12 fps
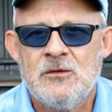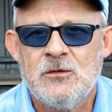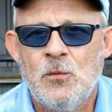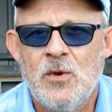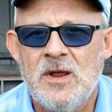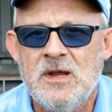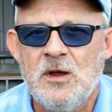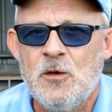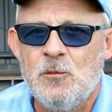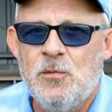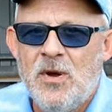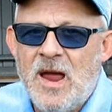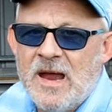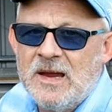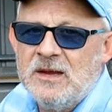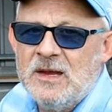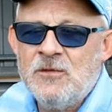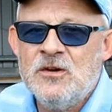So when I go
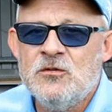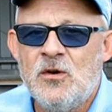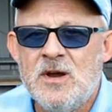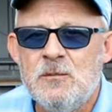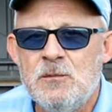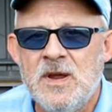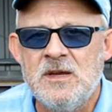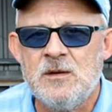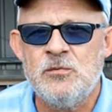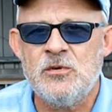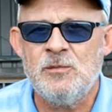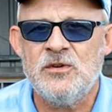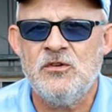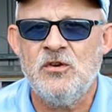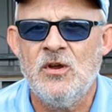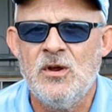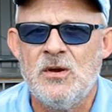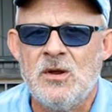back, if I try and make a proper
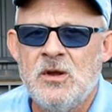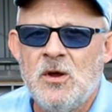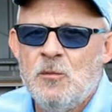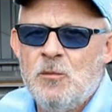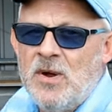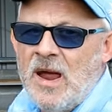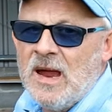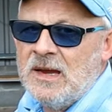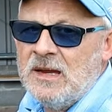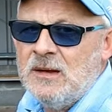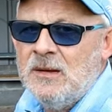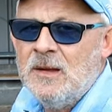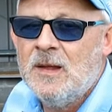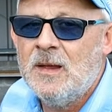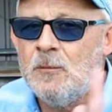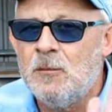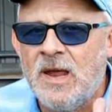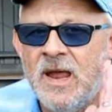turn and go back,
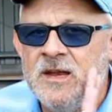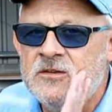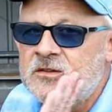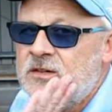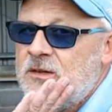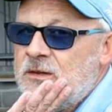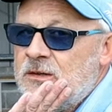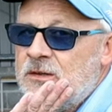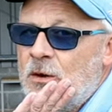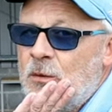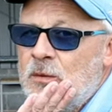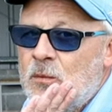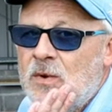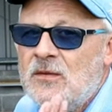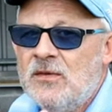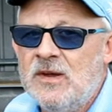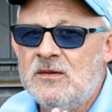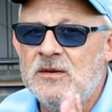my head's going
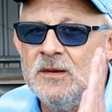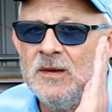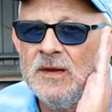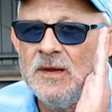with it,